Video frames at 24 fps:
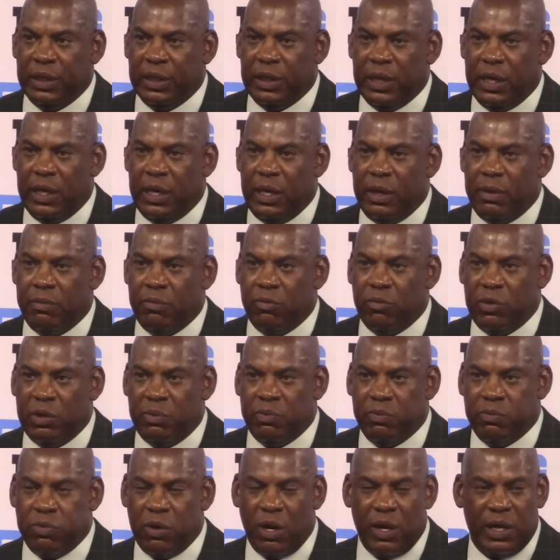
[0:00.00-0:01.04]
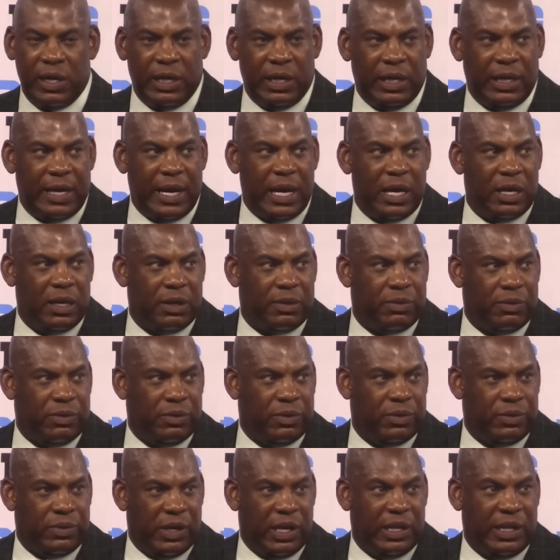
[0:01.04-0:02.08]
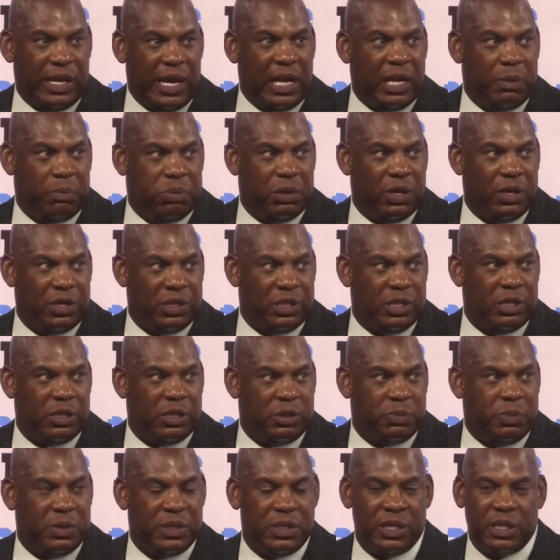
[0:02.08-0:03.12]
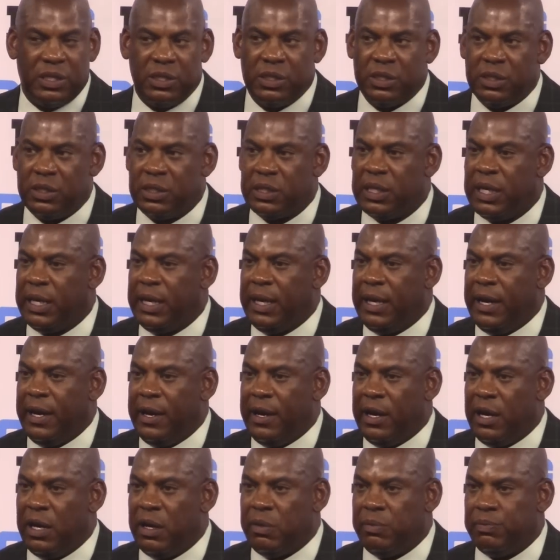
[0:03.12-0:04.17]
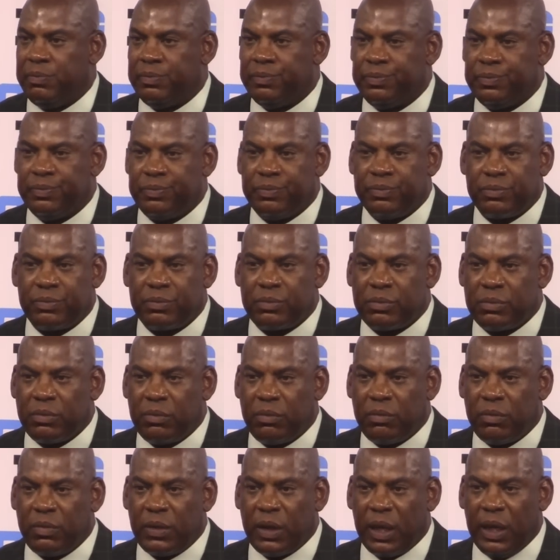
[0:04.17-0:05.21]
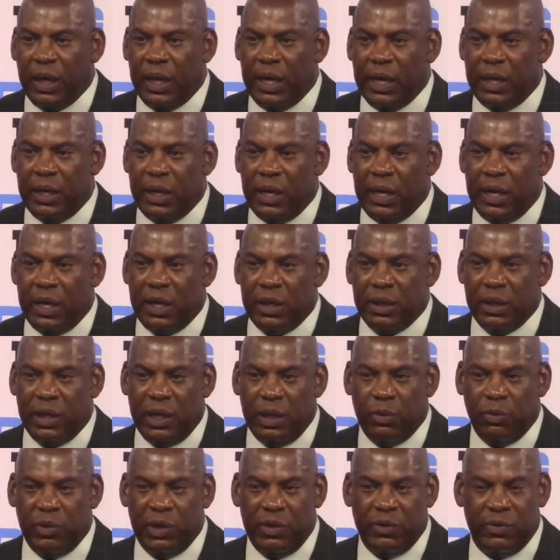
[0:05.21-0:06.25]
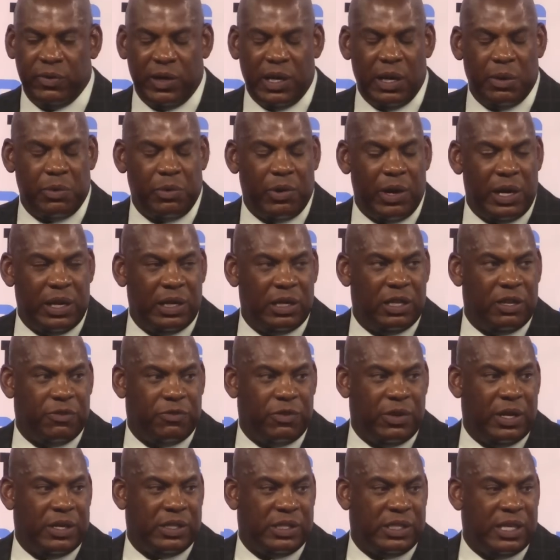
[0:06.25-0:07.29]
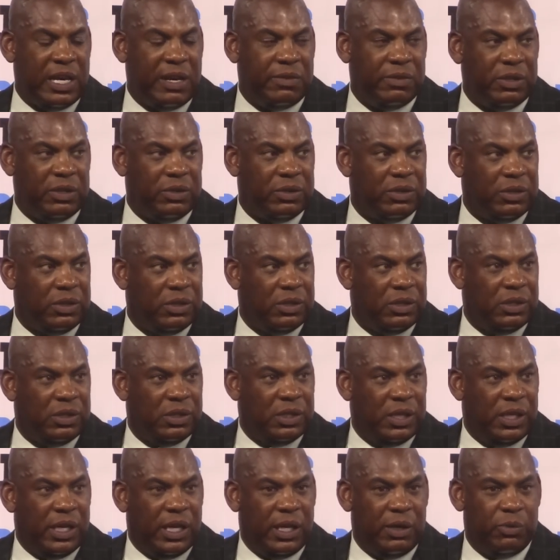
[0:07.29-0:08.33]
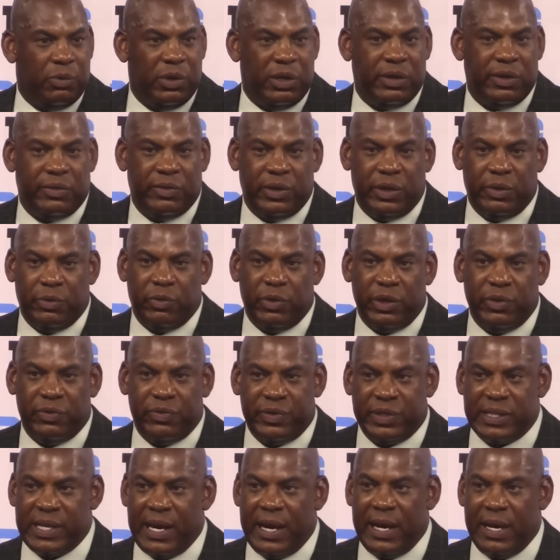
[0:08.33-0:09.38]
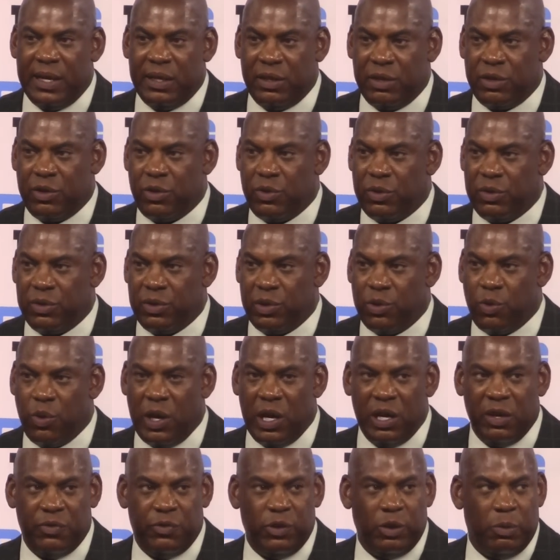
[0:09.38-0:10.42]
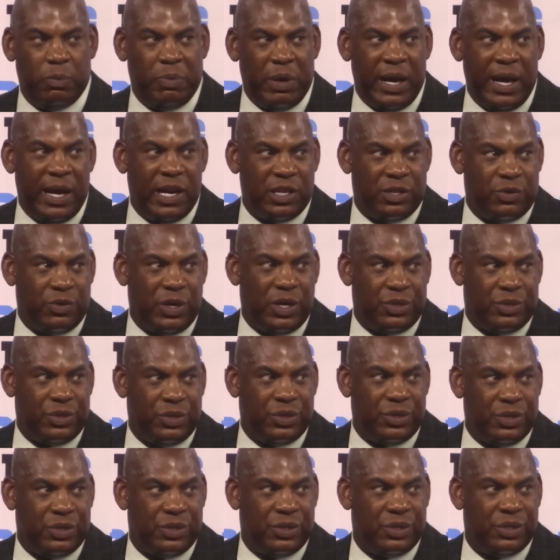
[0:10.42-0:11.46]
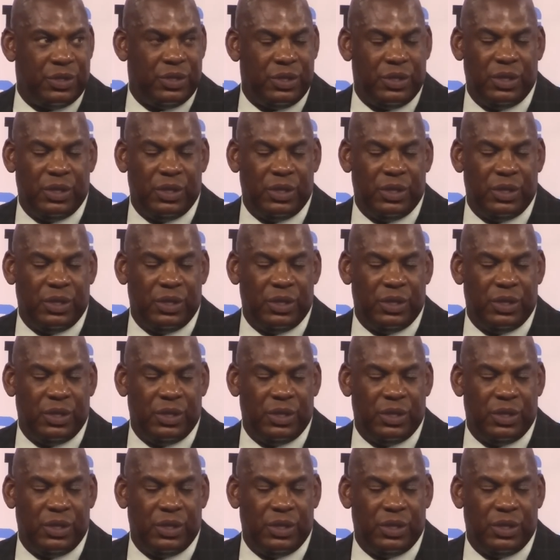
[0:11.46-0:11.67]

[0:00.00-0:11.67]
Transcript: Um, we brought in a lot of a lot of players in those positions, um, and uh, and we've upgraded the front seven and we uh, we've signed quite a few pass rushers.